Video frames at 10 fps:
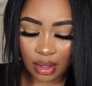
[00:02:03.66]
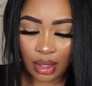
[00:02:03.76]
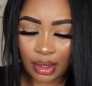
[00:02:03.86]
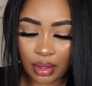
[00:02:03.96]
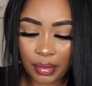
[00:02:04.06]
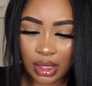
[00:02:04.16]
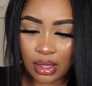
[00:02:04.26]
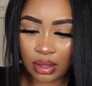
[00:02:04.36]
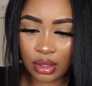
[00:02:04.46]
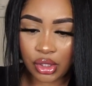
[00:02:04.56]
like the best
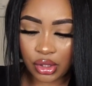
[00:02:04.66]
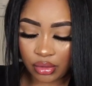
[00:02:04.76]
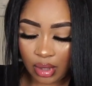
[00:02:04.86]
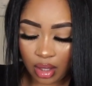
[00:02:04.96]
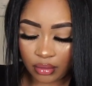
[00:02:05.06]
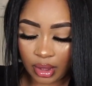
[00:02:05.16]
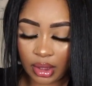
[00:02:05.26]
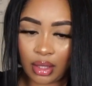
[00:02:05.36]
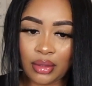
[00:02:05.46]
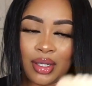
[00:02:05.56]
looking shoe out right
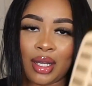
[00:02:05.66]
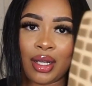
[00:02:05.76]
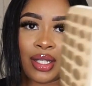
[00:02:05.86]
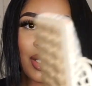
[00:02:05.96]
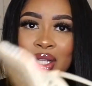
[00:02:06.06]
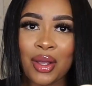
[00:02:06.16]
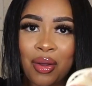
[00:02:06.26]
now. So